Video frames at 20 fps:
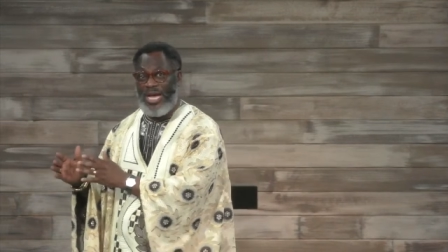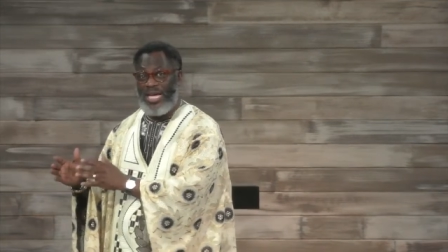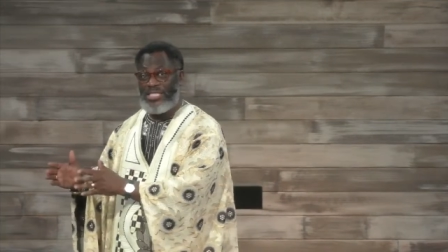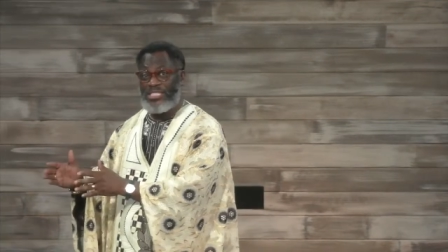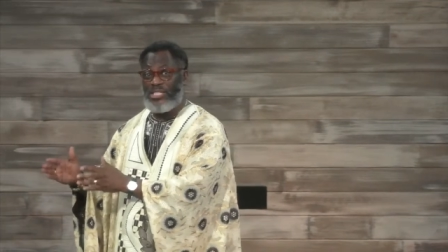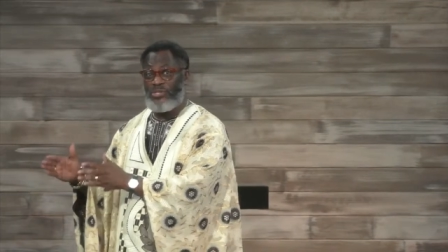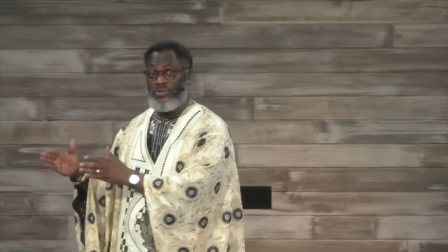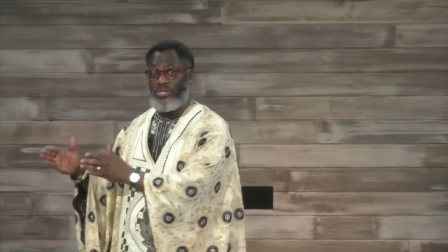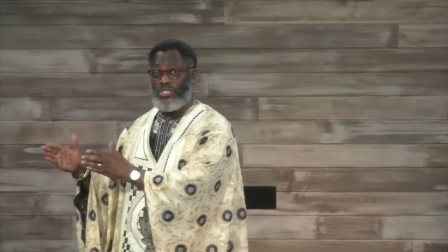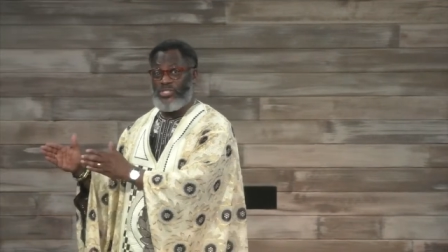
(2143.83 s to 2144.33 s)

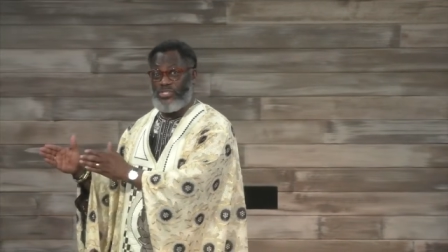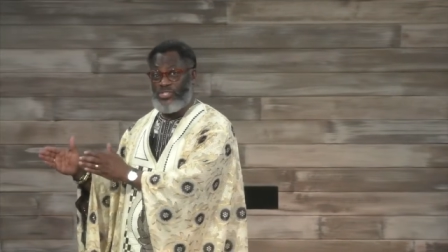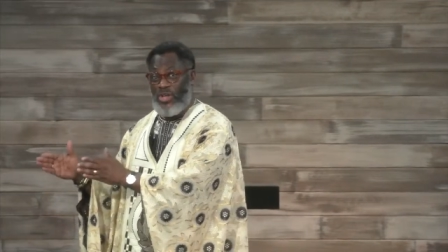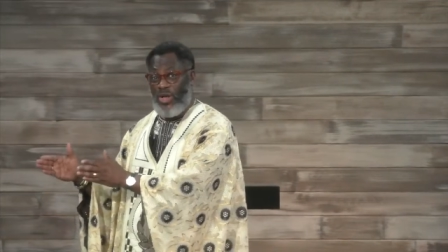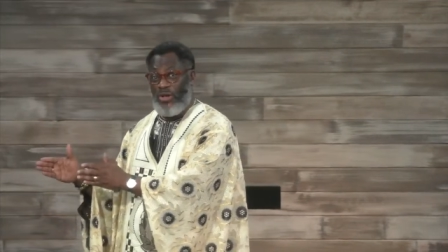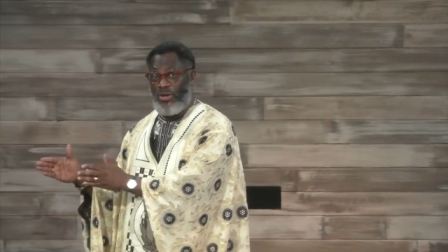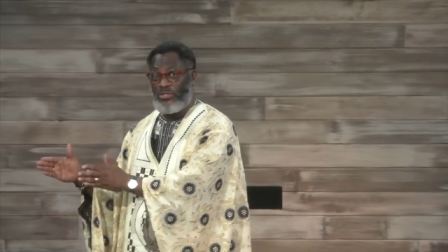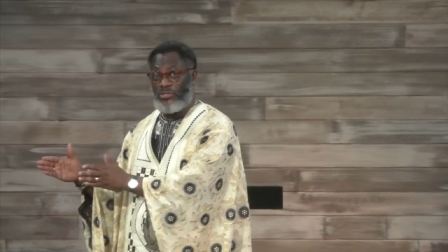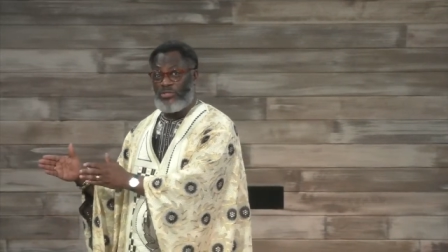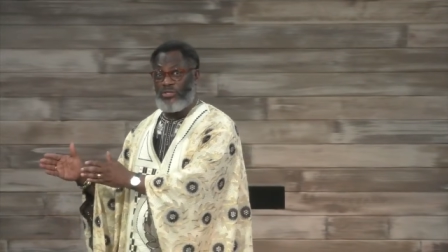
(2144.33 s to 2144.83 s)
as a
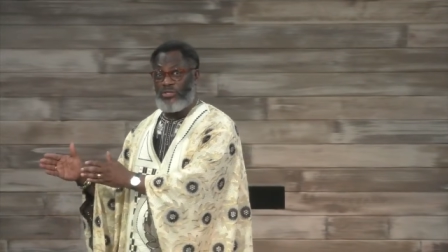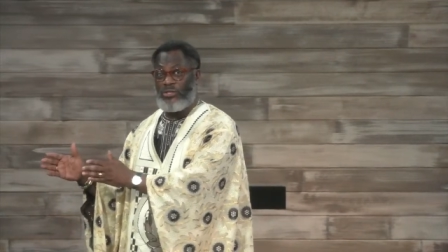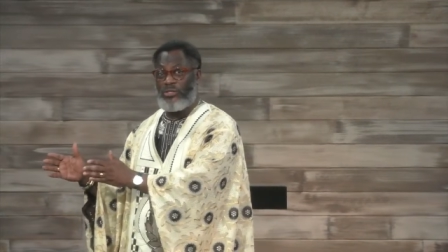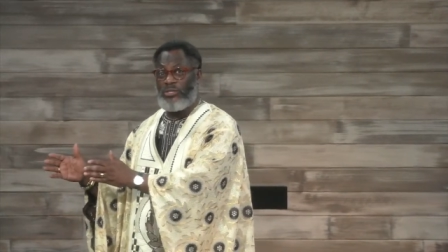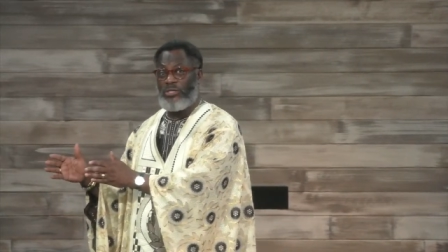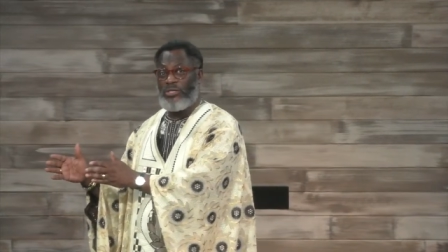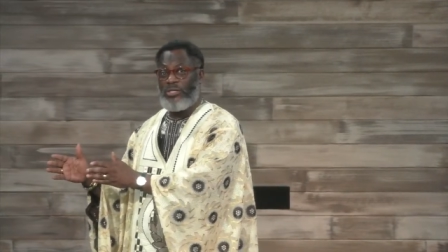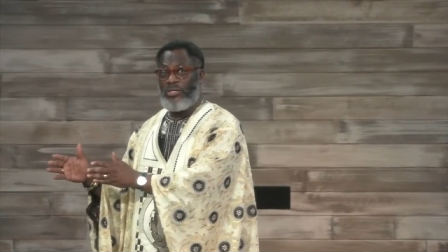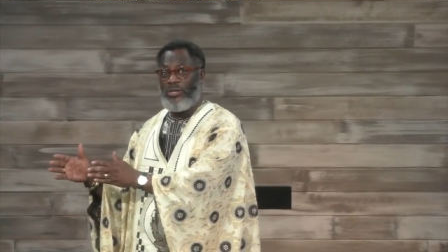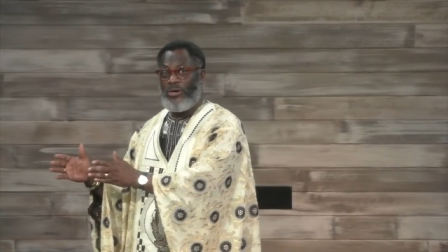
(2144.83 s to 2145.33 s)
result
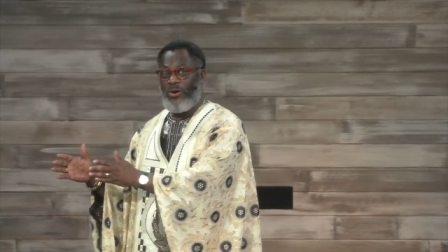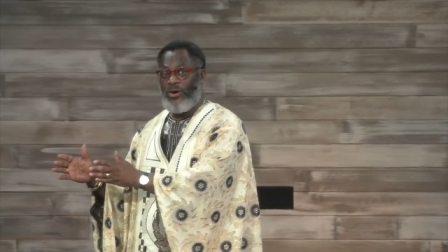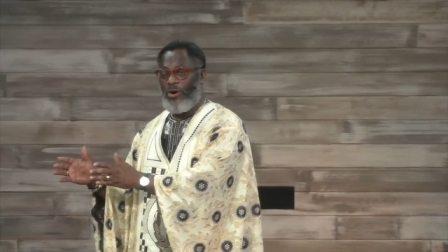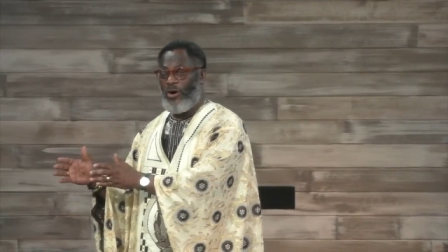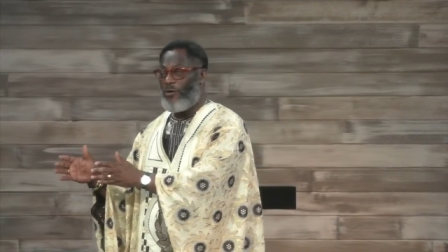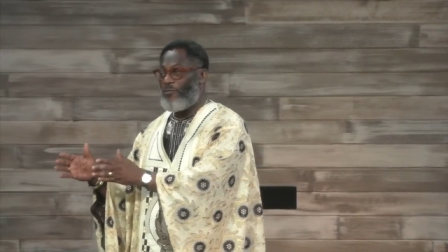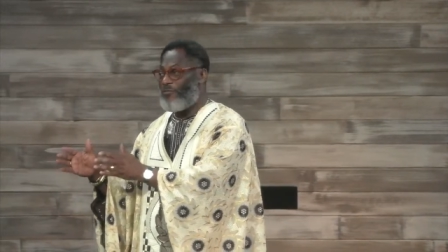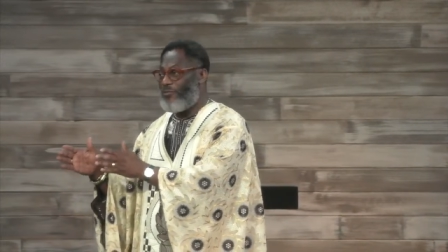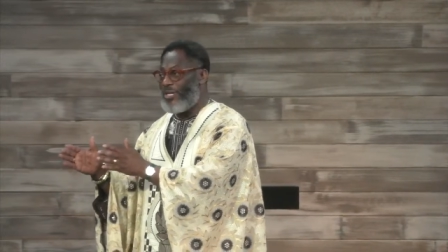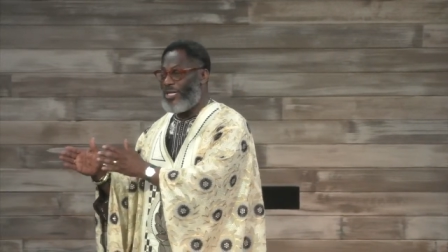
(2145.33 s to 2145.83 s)

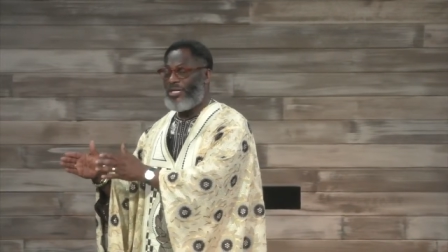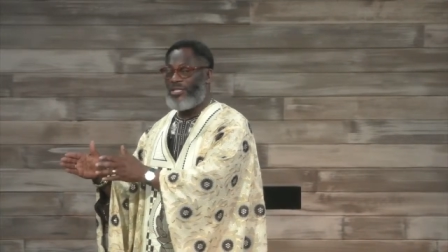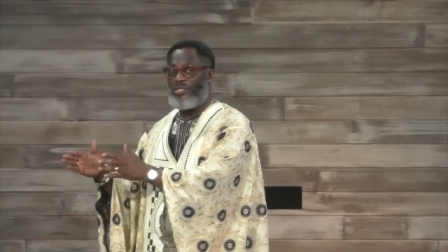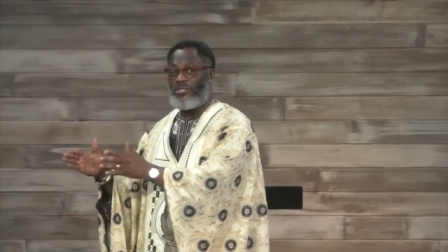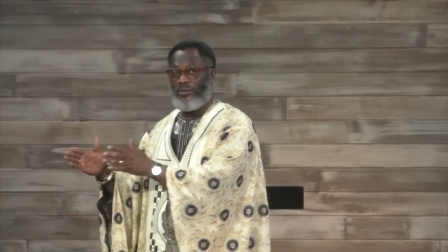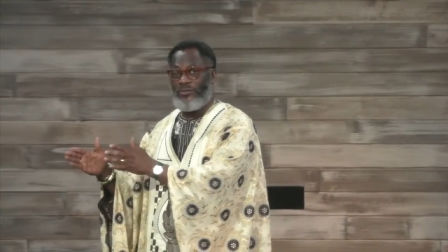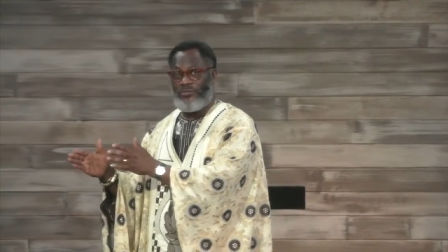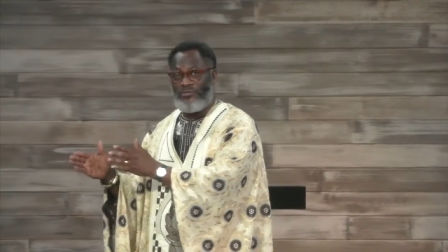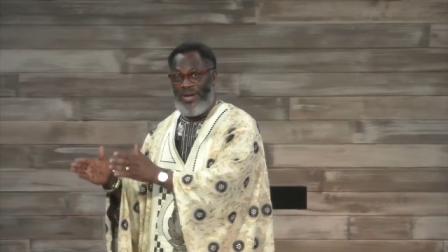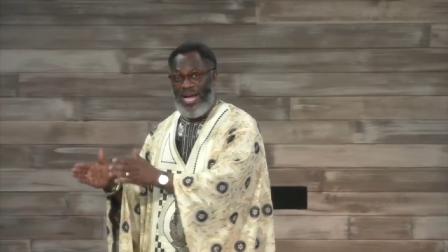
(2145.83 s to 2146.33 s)
of
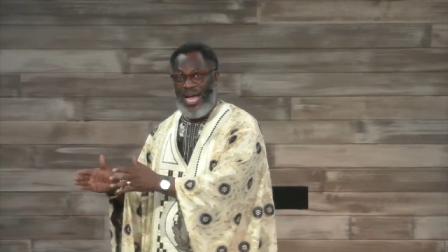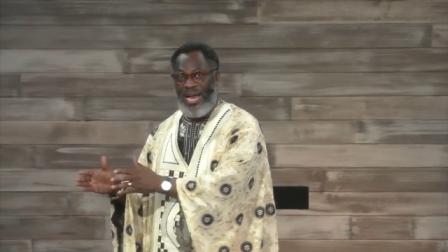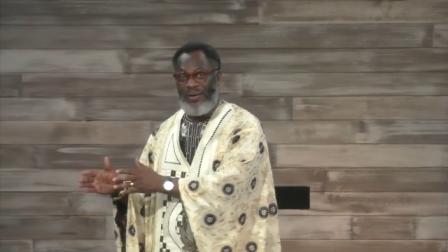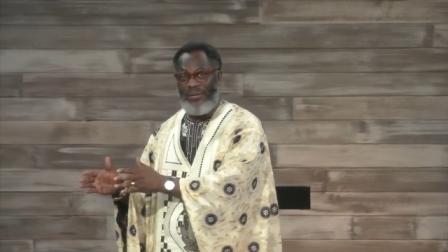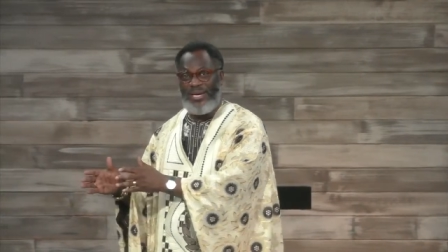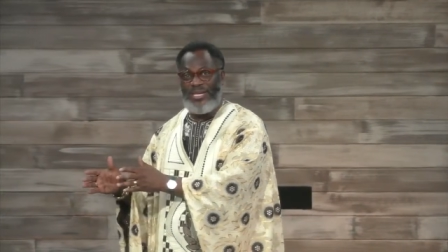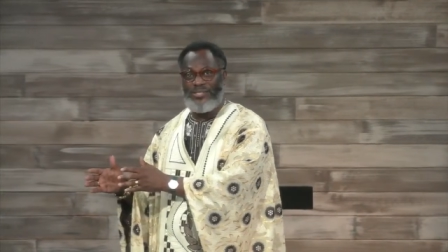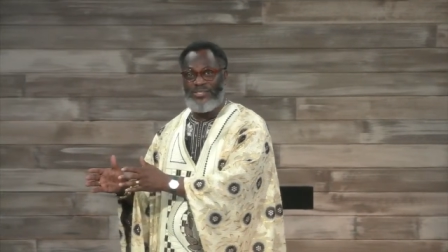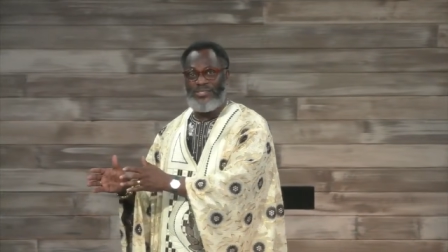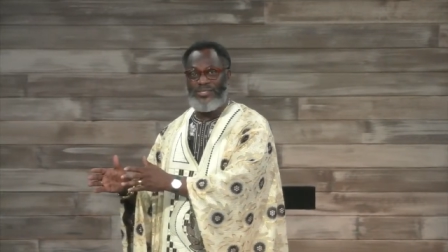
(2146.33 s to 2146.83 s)
this
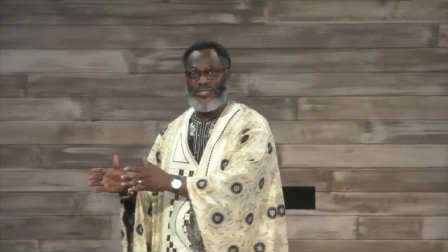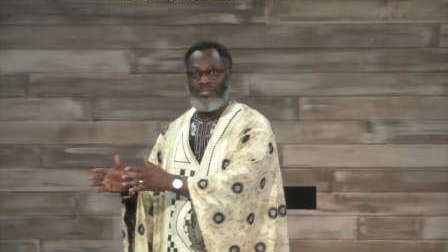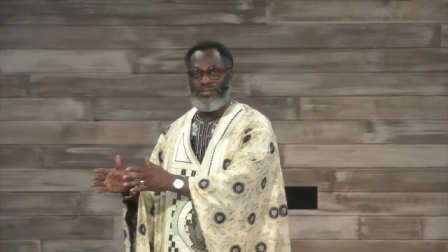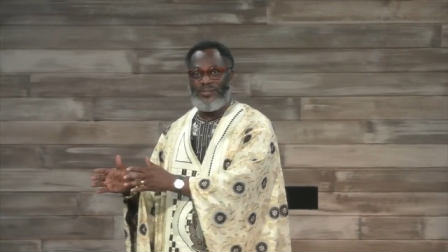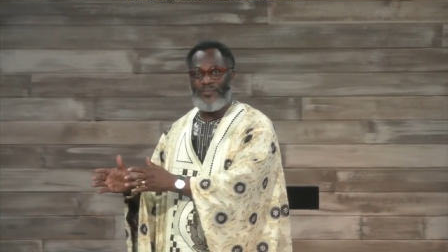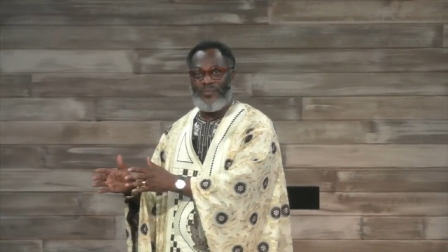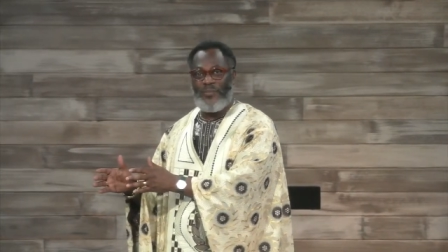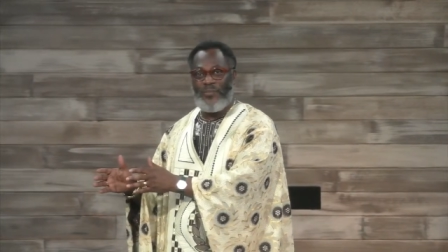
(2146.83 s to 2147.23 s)
virus?